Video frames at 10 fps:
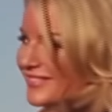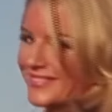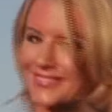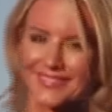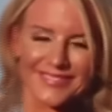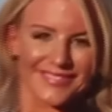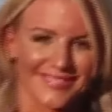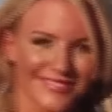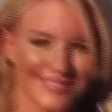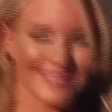just the
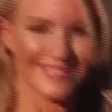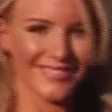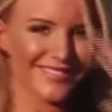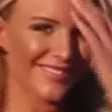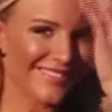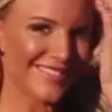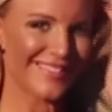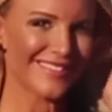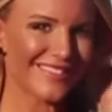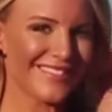simpleness of the
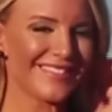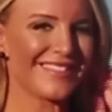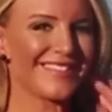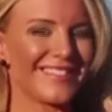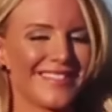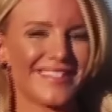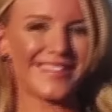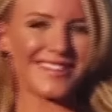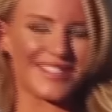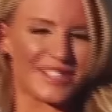style
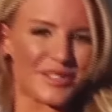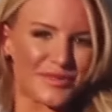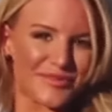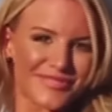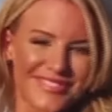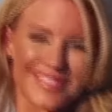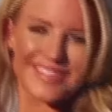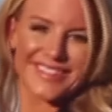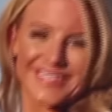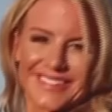and
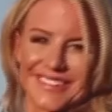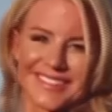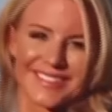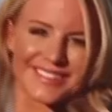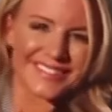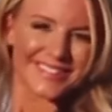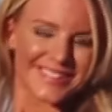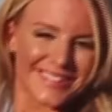the simple style of the